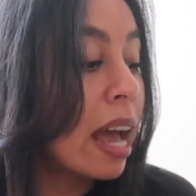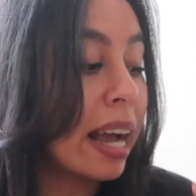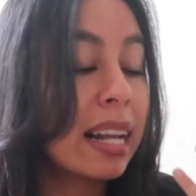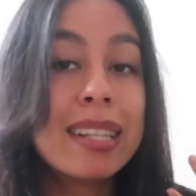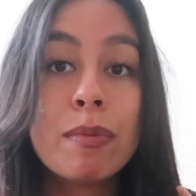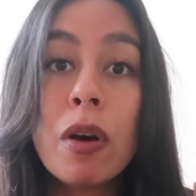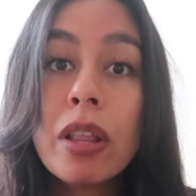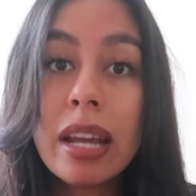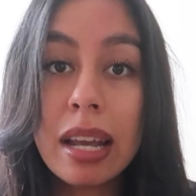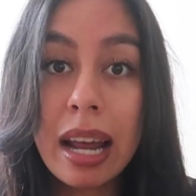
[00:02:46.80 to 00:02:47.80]
I can smell
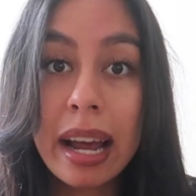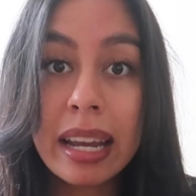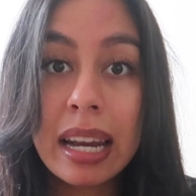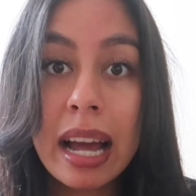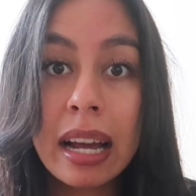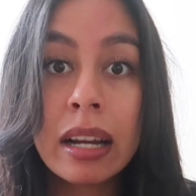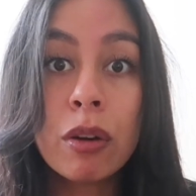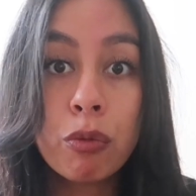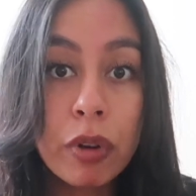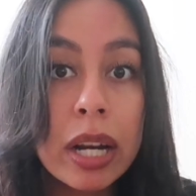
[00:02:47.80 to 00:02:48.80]
the ylang ylang
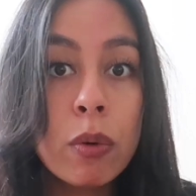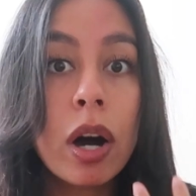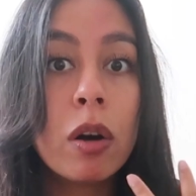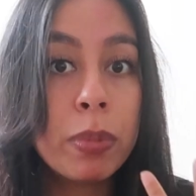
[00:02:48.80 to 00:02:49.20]
really well,